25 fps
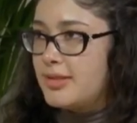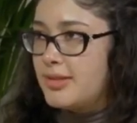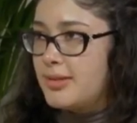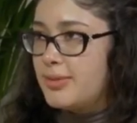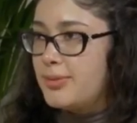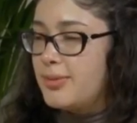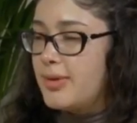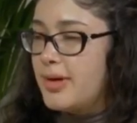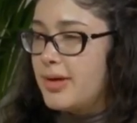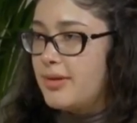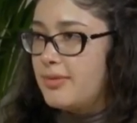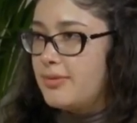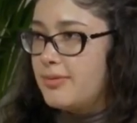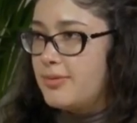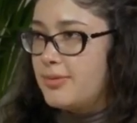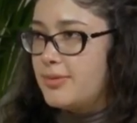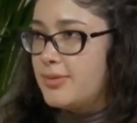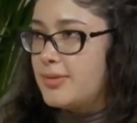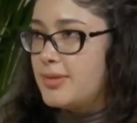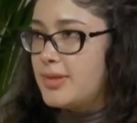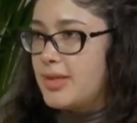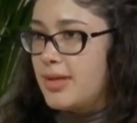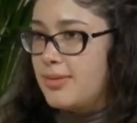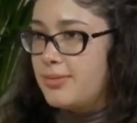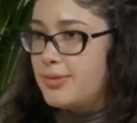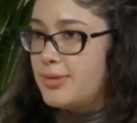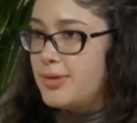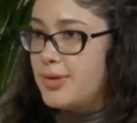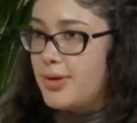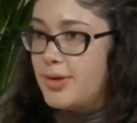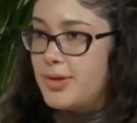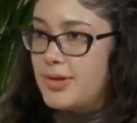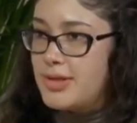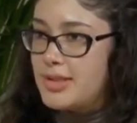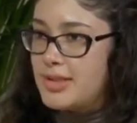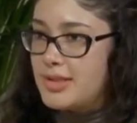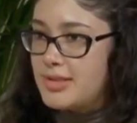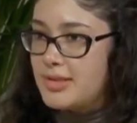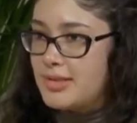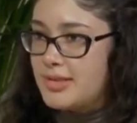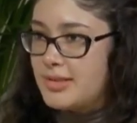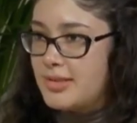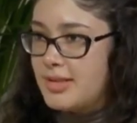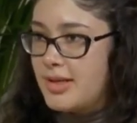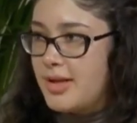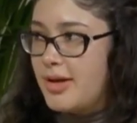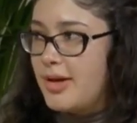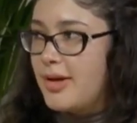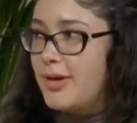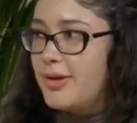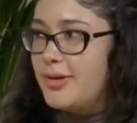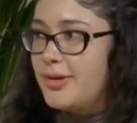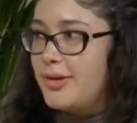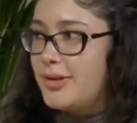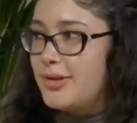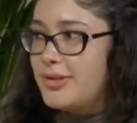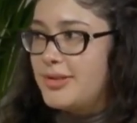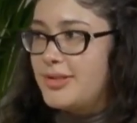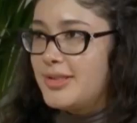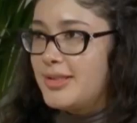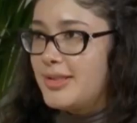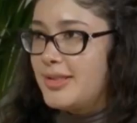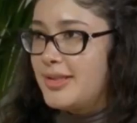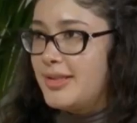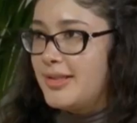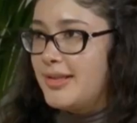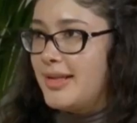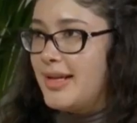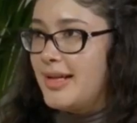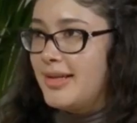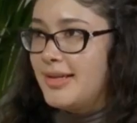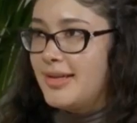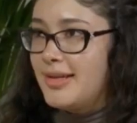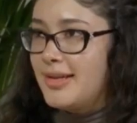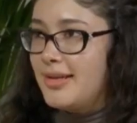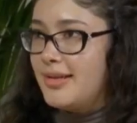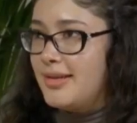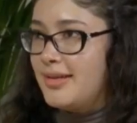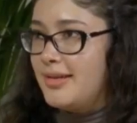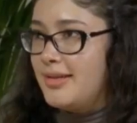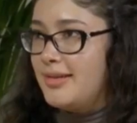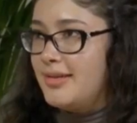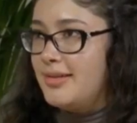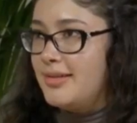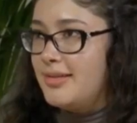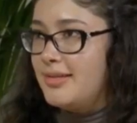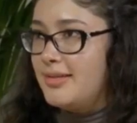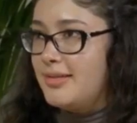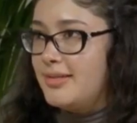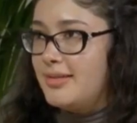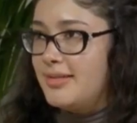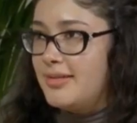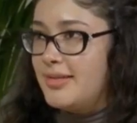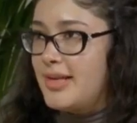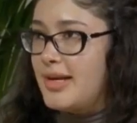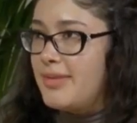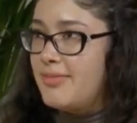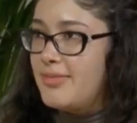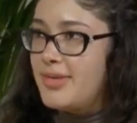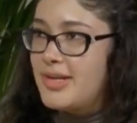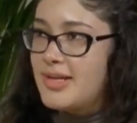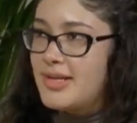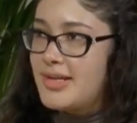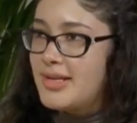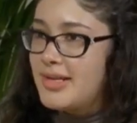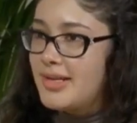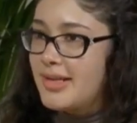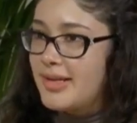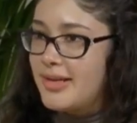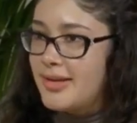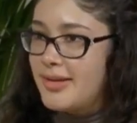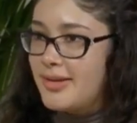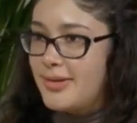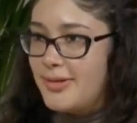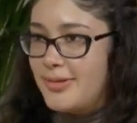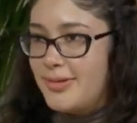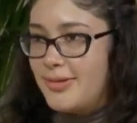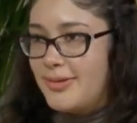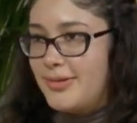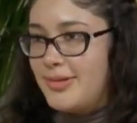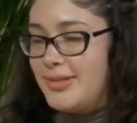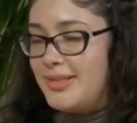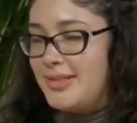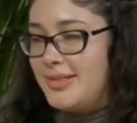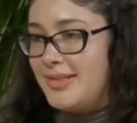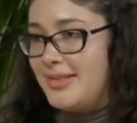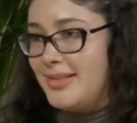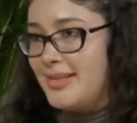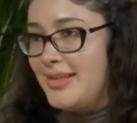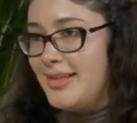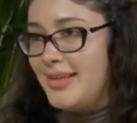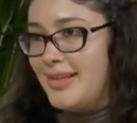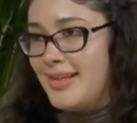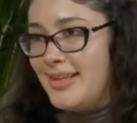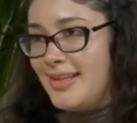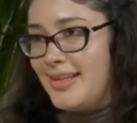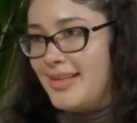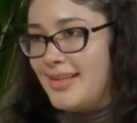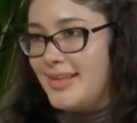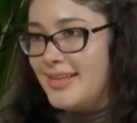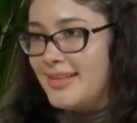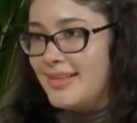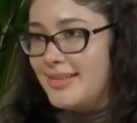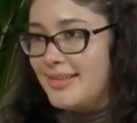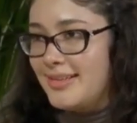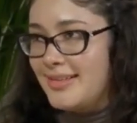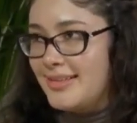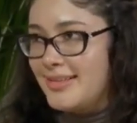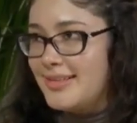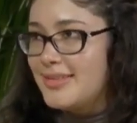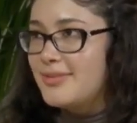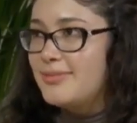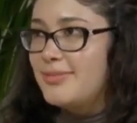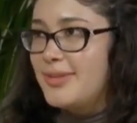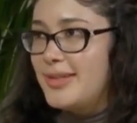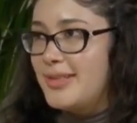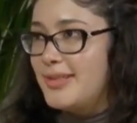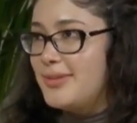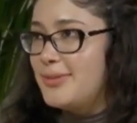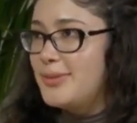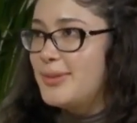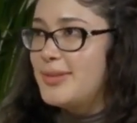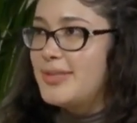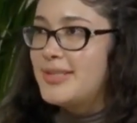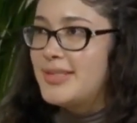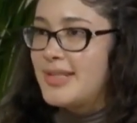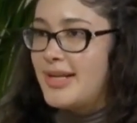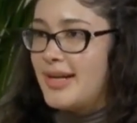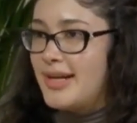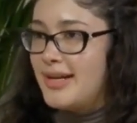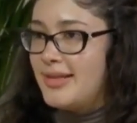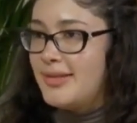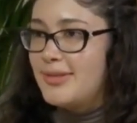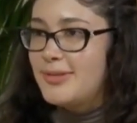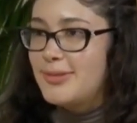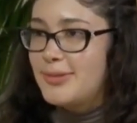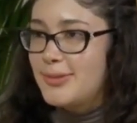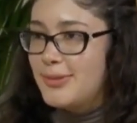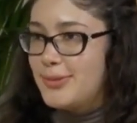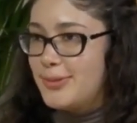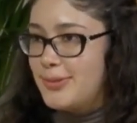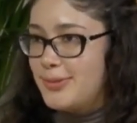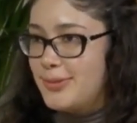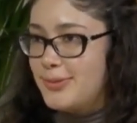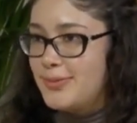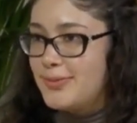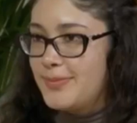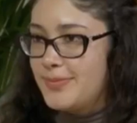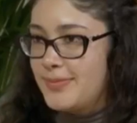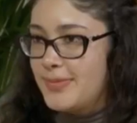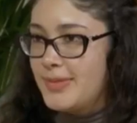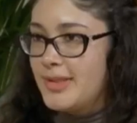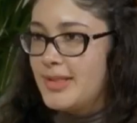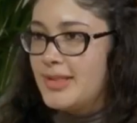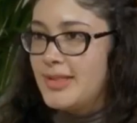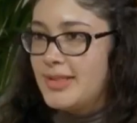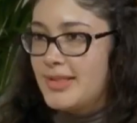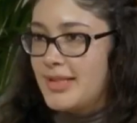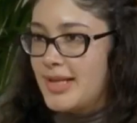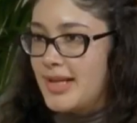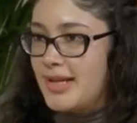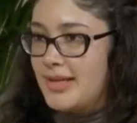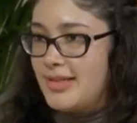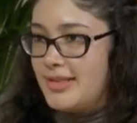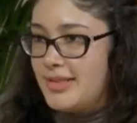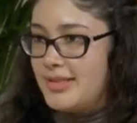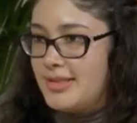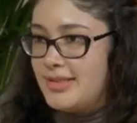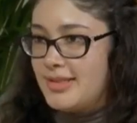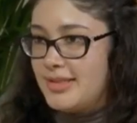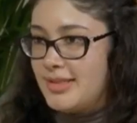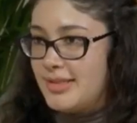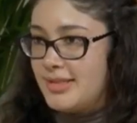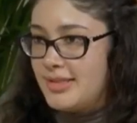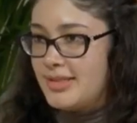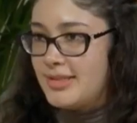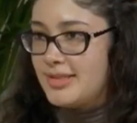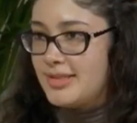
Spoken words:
we have some tourists, not like in America or in England, but we try to encourage